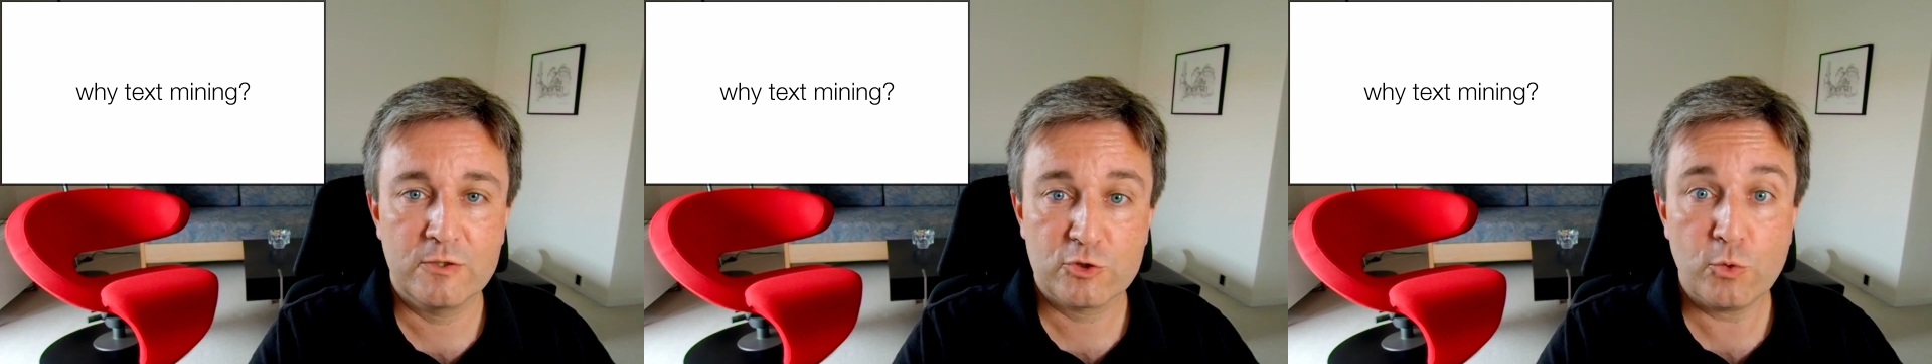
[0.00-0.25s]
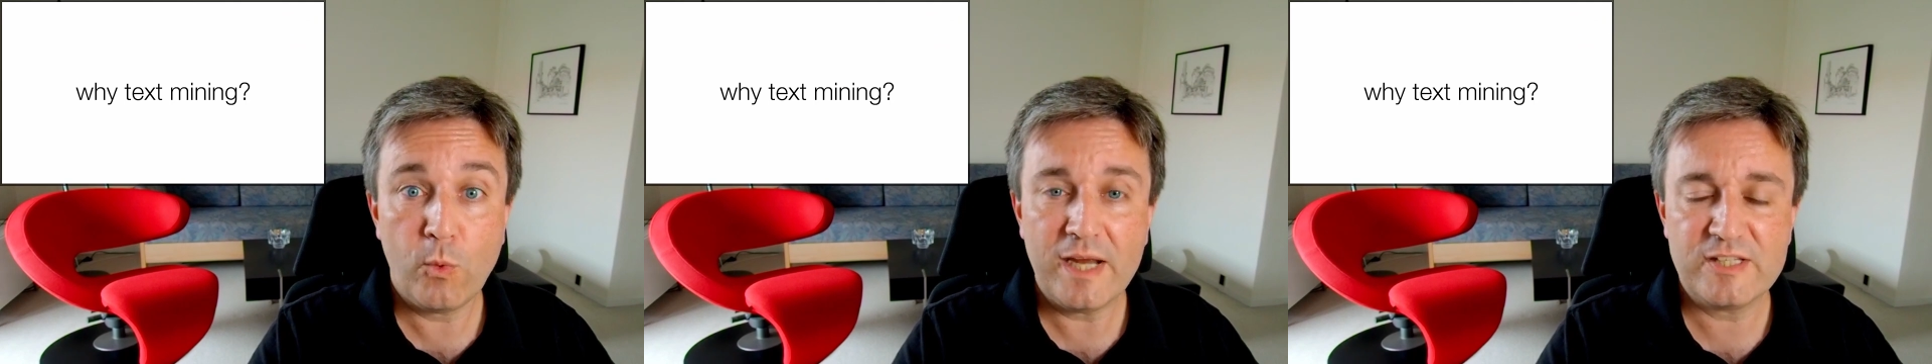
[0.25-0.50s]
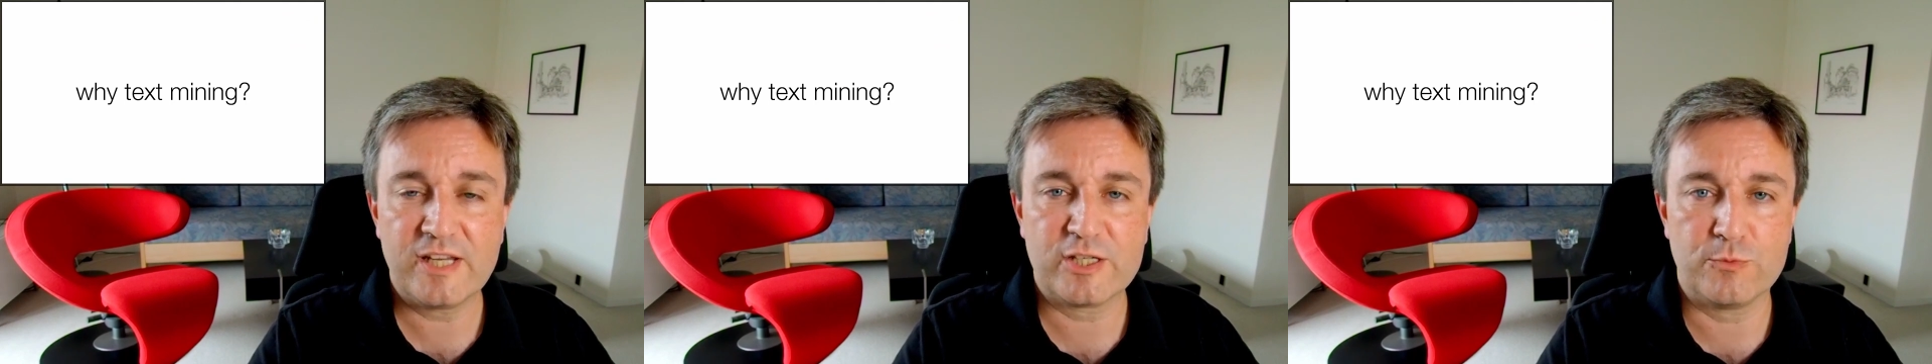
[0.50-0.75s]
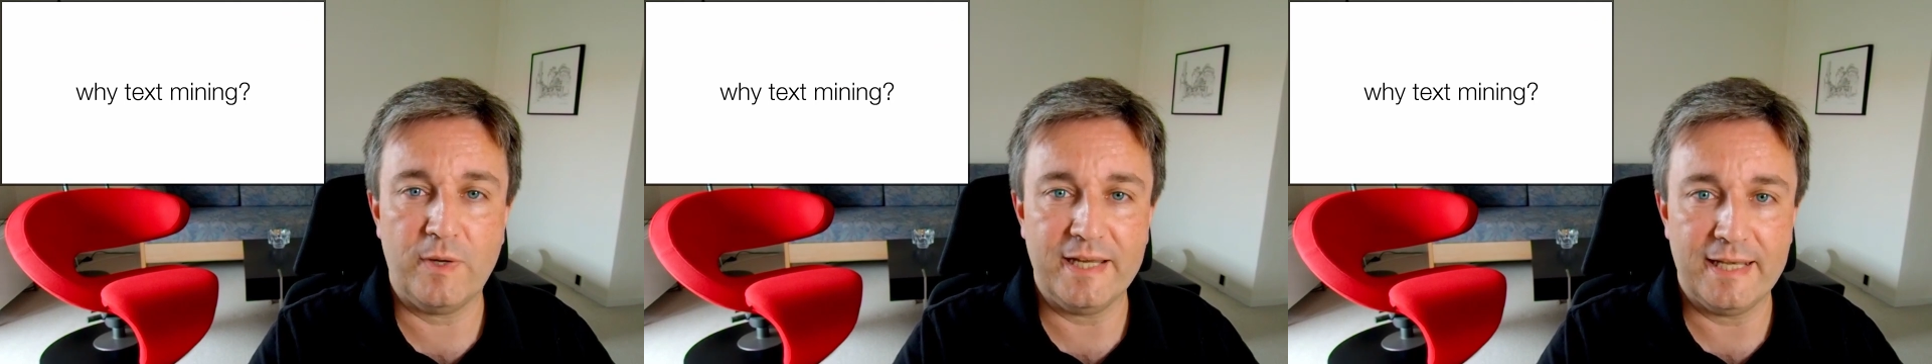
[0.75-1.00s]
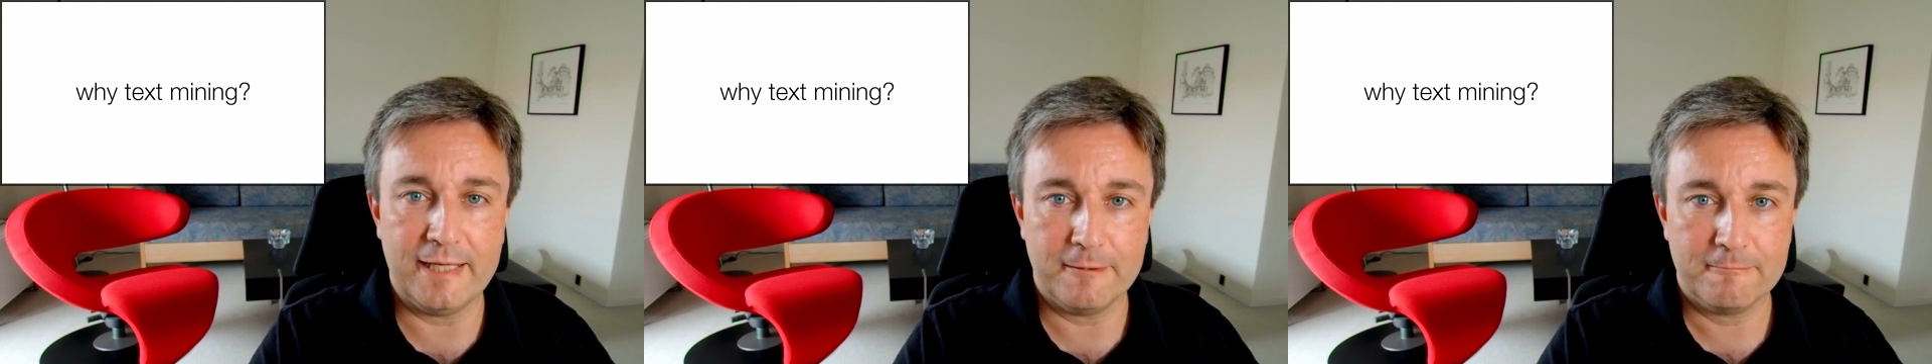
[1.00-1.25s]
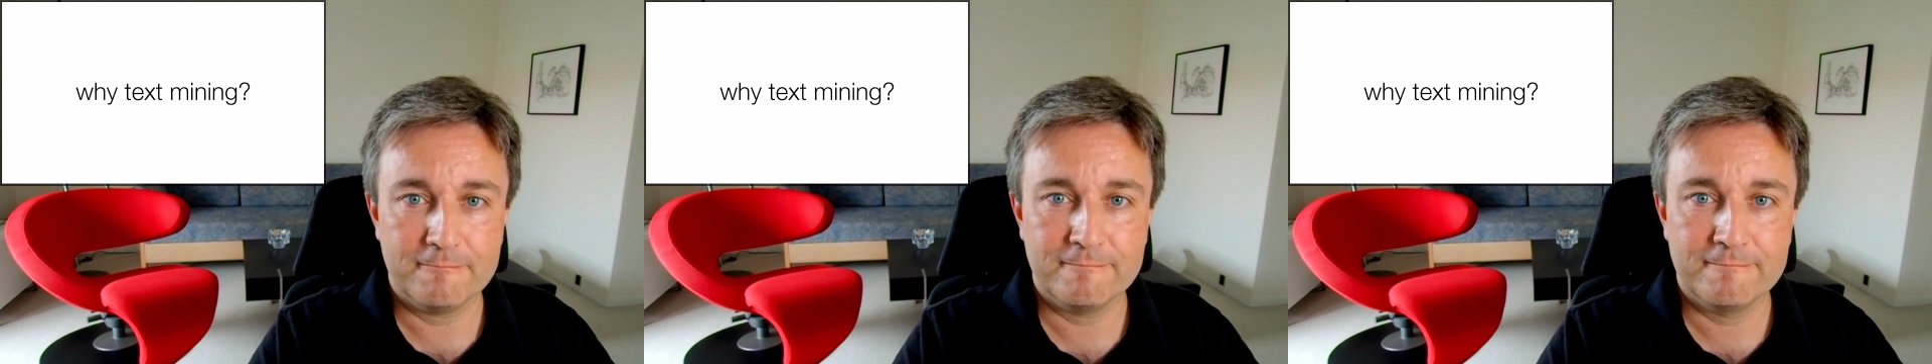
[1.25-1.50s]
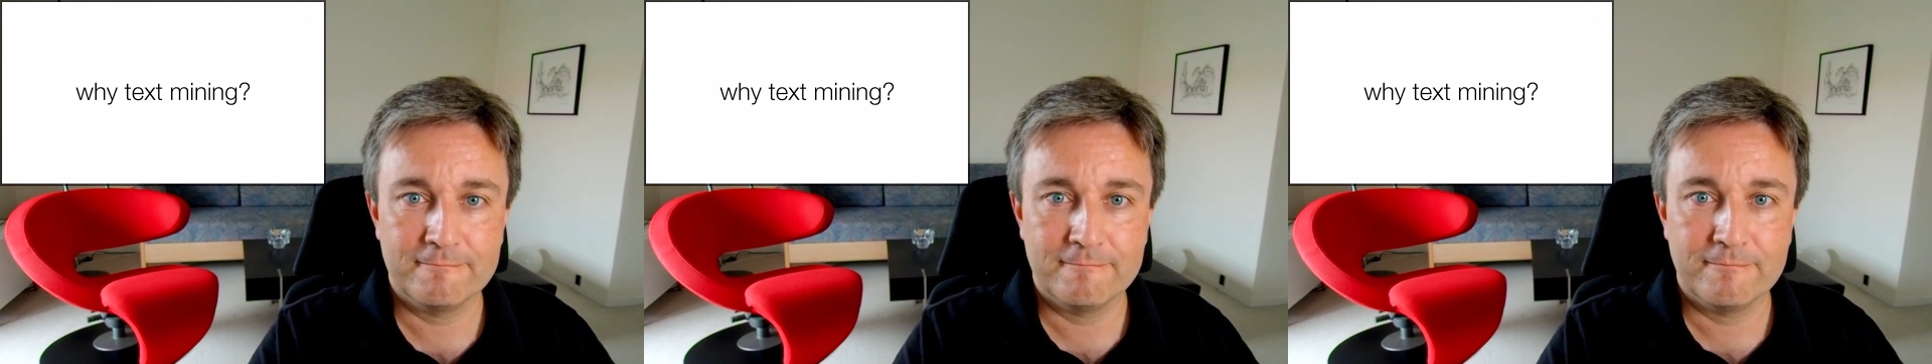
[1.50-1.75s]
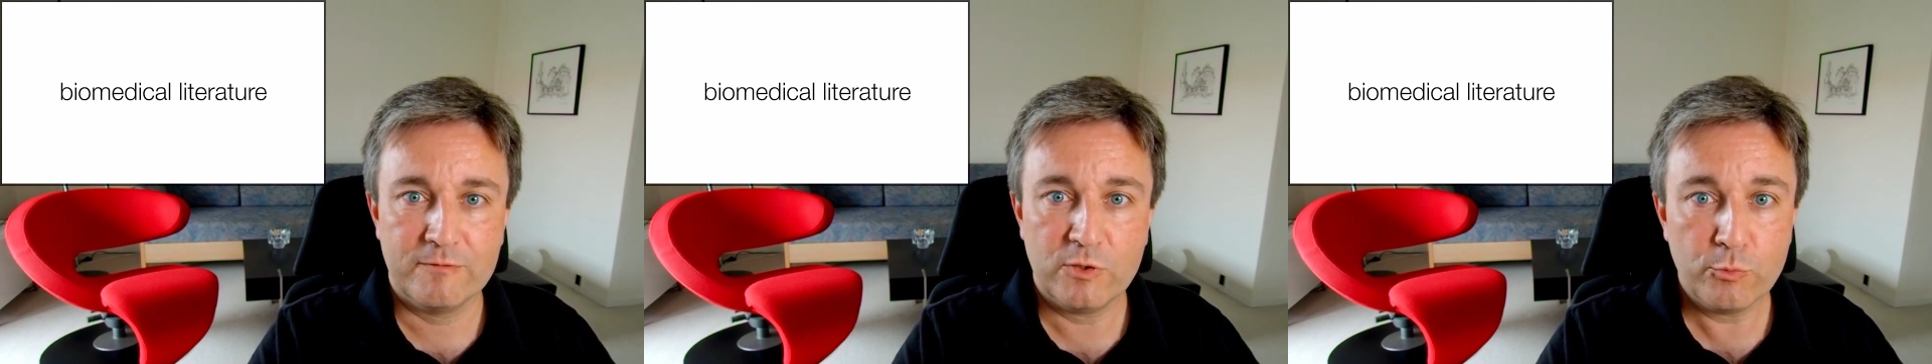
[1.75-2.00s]
So why text mining?
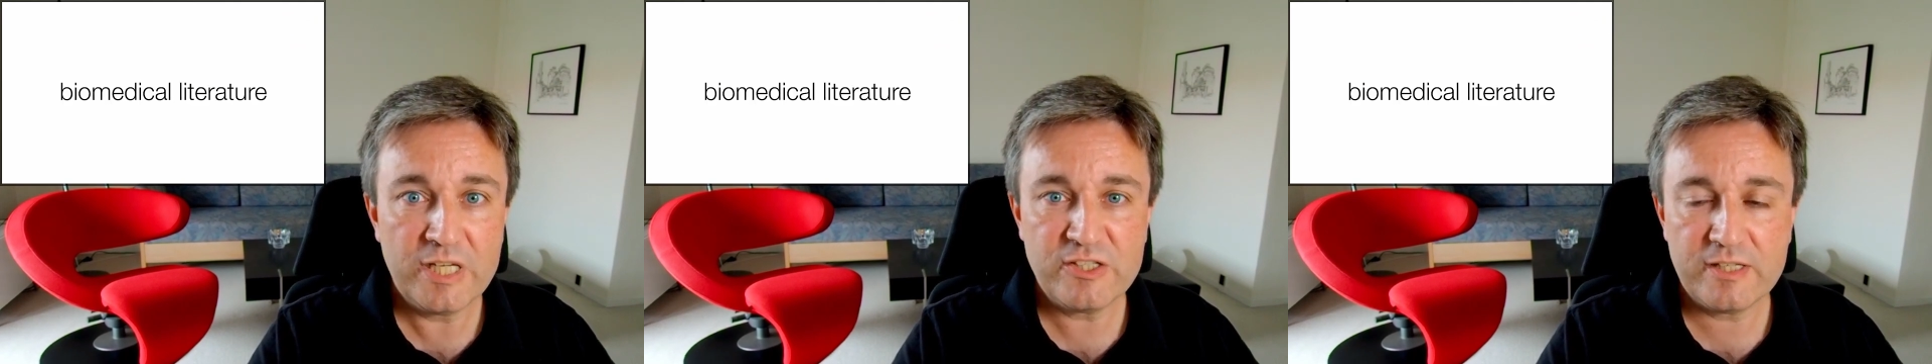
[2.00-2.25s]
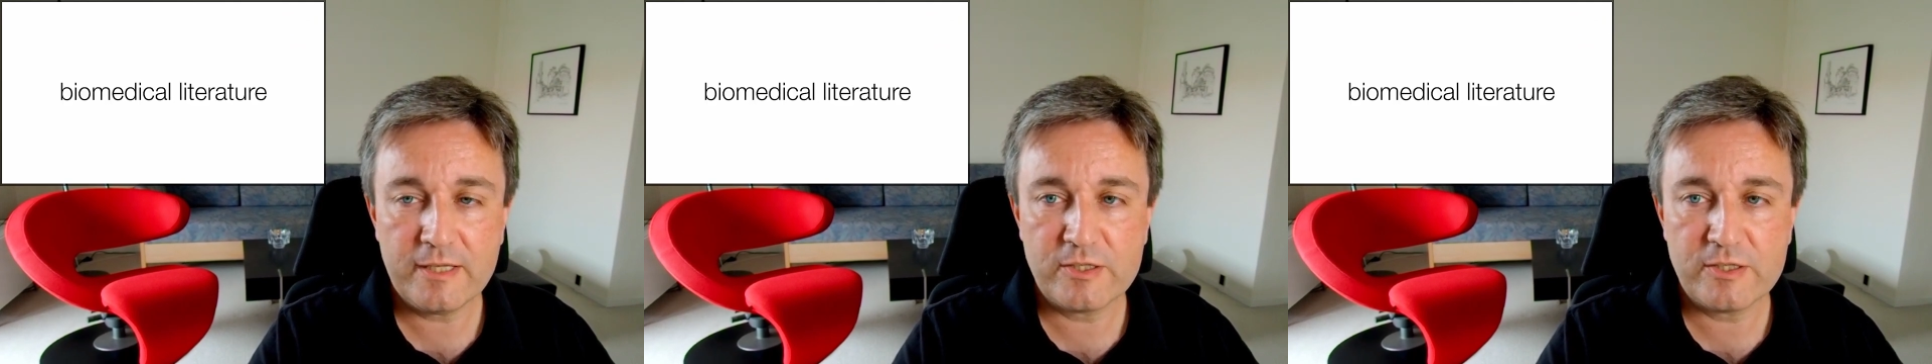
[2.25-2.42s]
The reason